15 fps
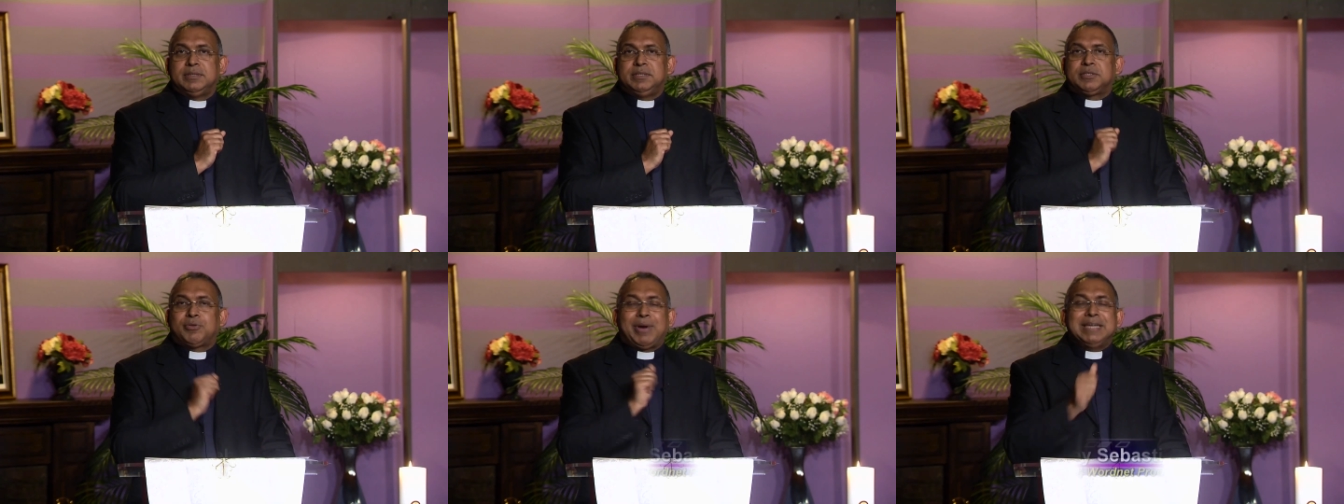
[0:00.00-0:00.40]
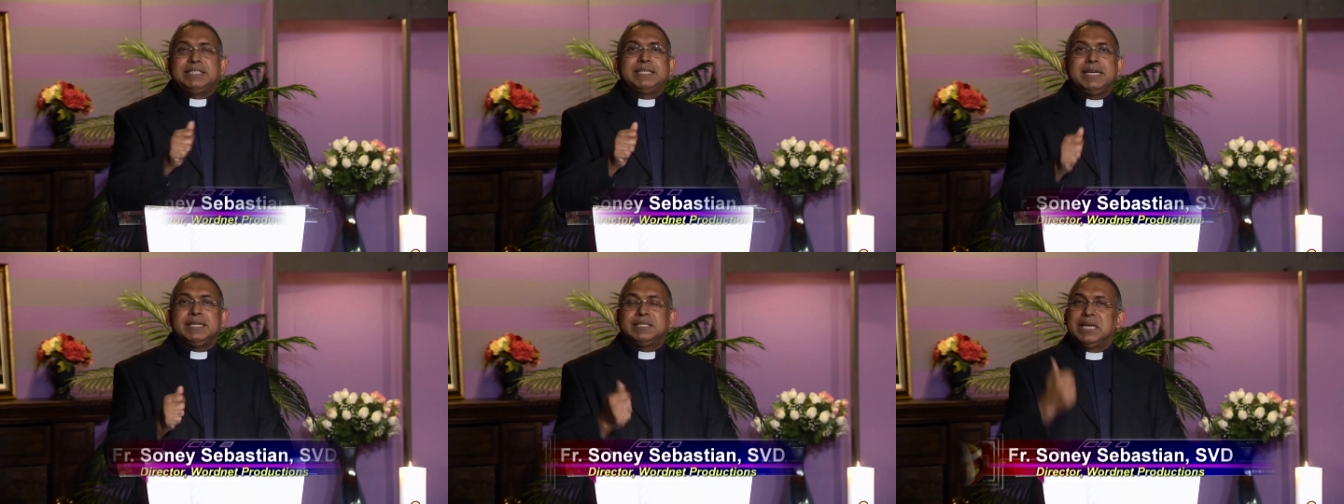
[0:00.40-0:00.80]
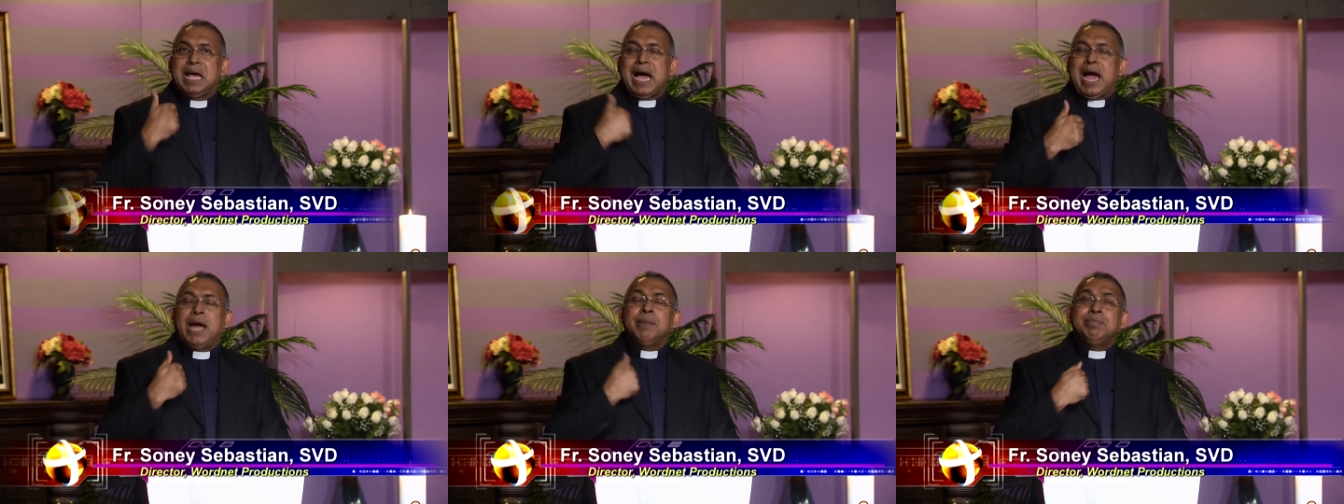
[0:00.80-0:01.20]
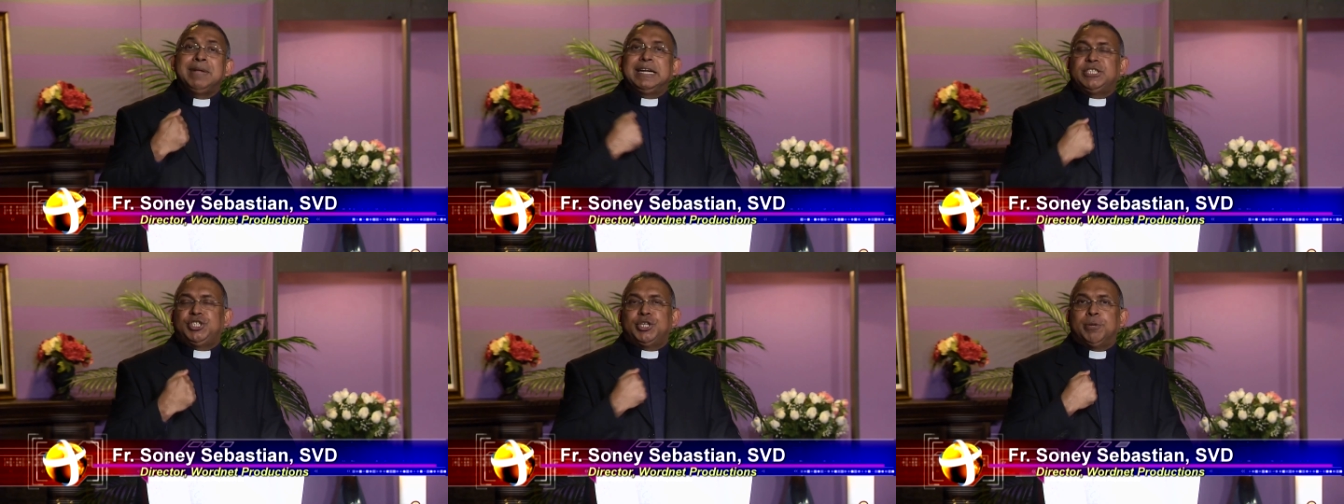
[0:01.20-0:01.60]
Christ says, I am
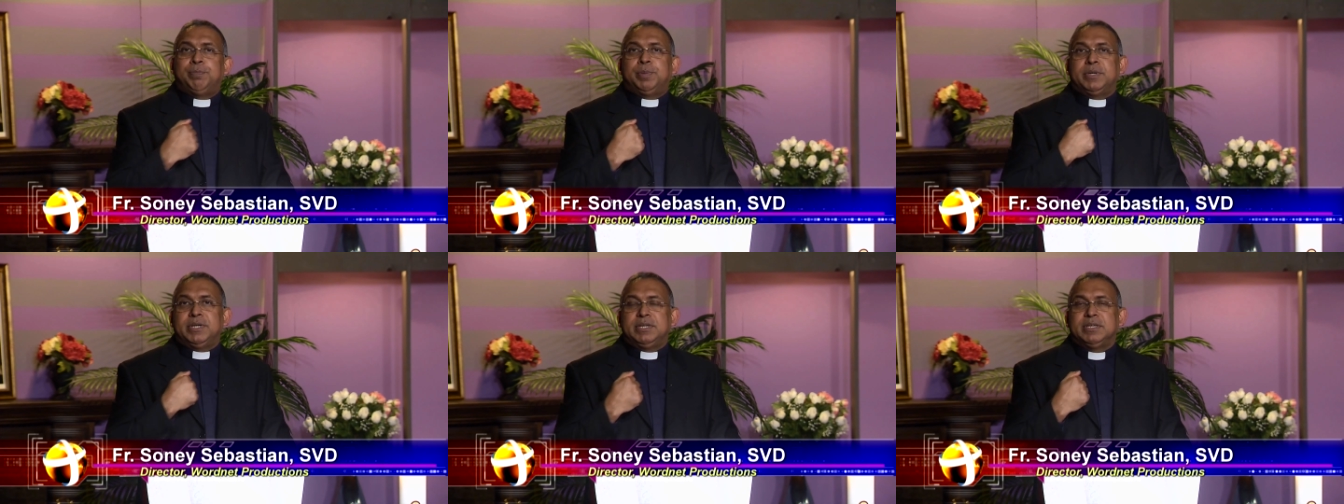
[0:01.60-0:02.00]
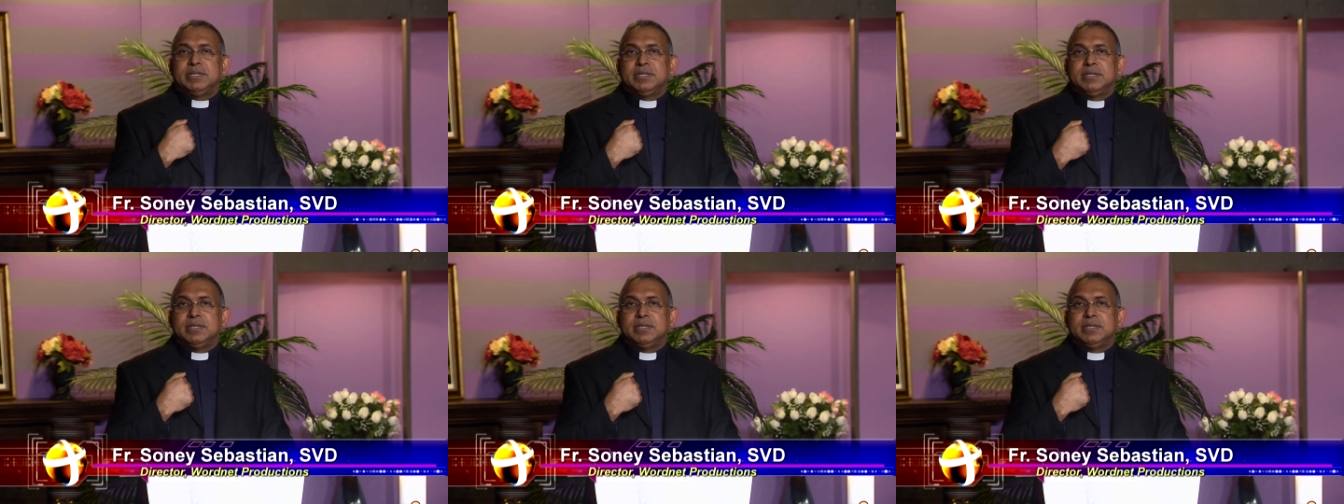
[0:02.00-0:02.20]
that shepherd.